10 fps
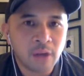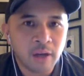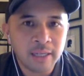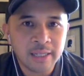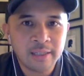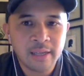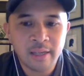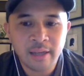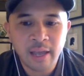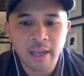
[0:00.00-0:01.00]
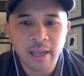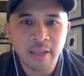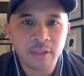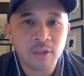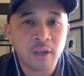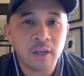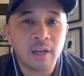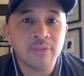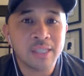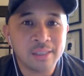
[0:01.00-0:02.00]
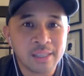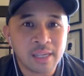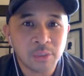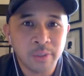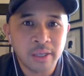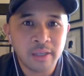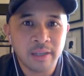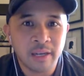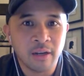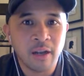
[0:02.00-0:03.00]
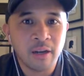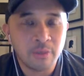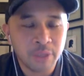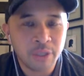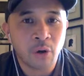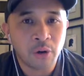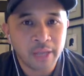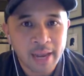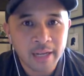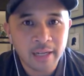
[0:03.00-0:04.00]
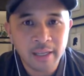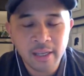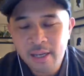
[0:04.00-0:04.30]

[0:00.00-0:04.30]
on linkedin and just saw a lot of success with it getting a lot of reach organically